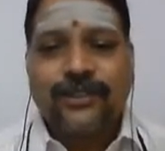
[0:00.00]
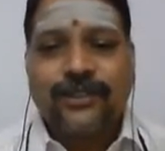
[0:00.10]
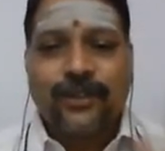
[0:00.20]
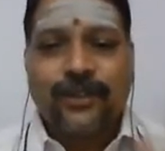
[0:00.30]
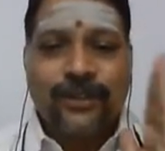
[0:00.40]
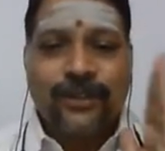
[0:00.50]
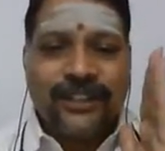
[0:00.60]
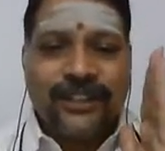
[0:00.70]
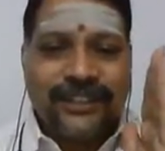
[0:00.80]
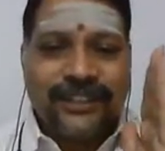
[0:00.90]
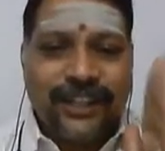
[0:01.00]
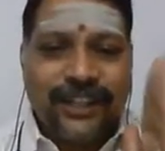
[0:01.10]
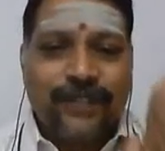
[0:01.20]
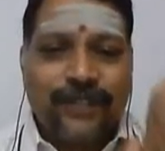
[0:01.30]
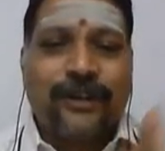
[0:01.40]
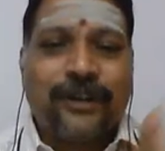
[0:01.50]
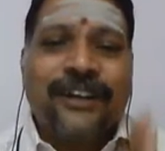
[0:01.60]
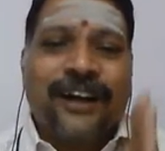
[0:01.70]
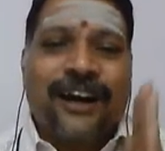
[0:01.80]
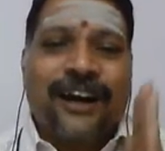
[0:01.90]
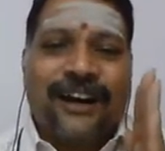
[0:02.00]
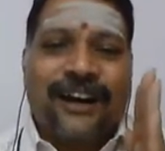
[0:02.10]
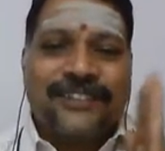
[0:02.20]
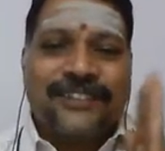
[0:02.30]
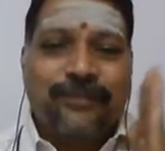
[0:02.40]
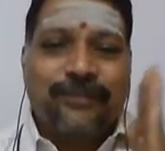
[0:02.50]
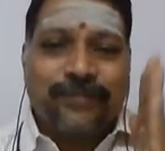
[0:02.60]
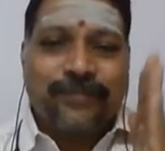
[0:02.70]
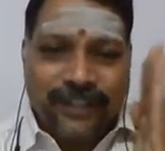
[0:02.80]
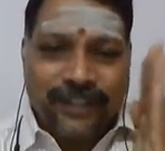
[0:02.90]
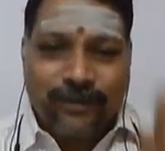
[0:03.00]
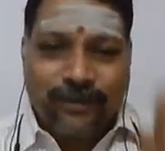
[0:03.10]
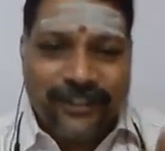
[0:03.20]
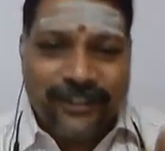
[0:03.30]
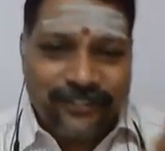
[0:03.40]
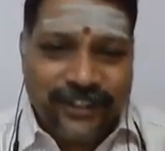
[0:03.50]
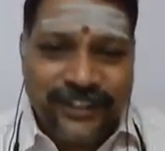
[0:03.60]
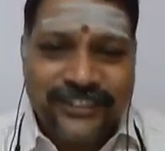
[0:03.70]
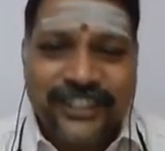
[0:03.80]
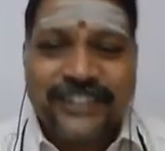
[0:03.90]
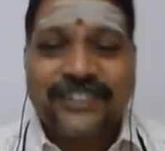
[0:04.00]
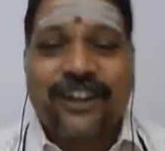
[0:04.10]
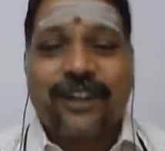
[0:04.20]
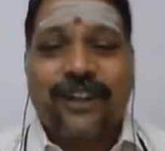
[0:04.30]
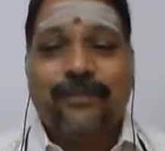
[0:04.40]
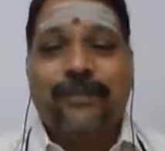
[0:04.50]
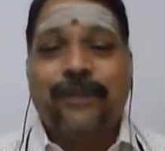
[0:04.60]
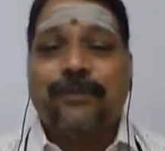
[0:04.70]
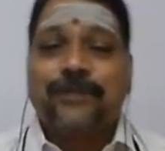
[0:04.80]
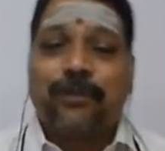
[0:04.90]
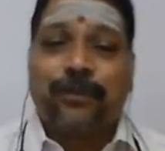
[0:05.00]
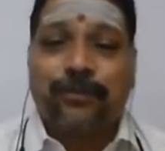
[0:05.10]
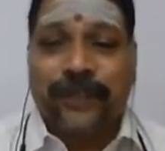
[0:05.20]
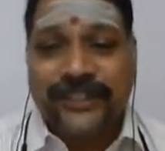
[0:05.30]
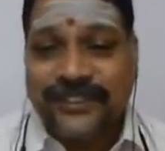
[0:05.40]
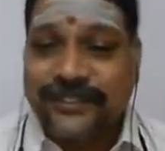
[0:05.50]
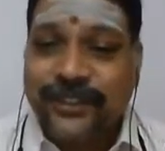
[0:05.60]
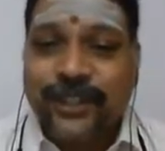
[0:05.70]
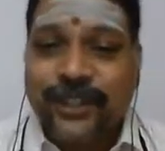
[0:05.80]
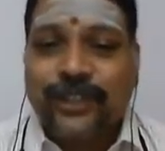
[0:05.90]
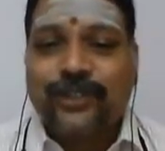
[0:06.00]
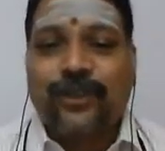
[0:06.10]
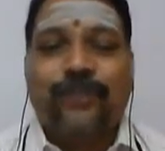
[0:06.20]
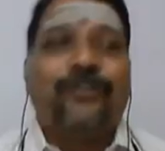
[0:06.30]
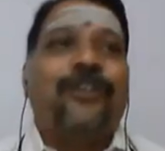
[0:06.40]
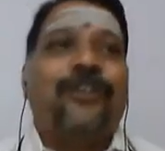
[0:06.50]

So the third one scheme that government have initiated is called minimum support price. So